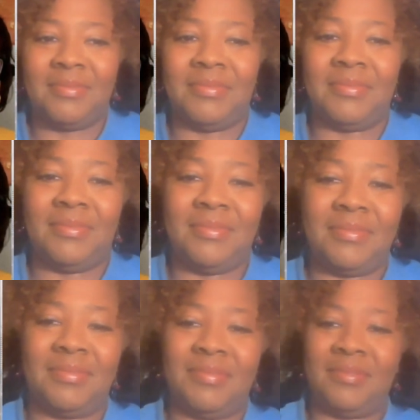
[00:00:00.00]

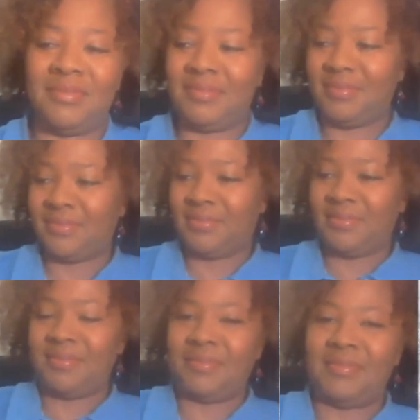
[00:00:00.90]

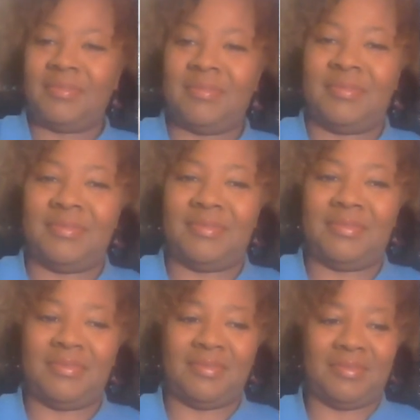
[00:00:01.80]

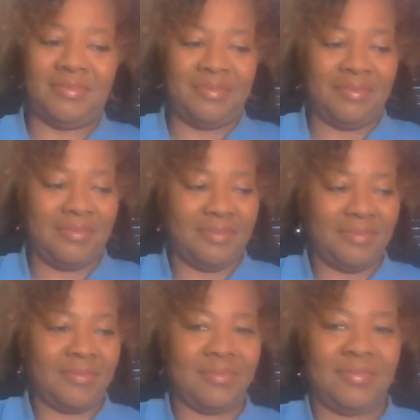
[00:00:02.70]

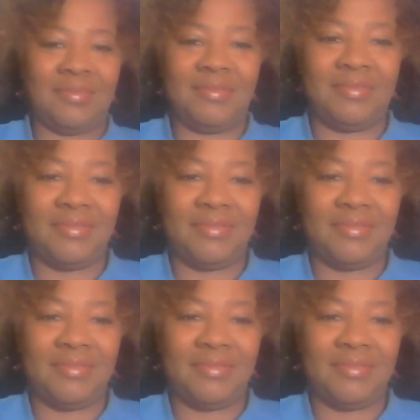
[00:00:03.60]
This person isn't speaking.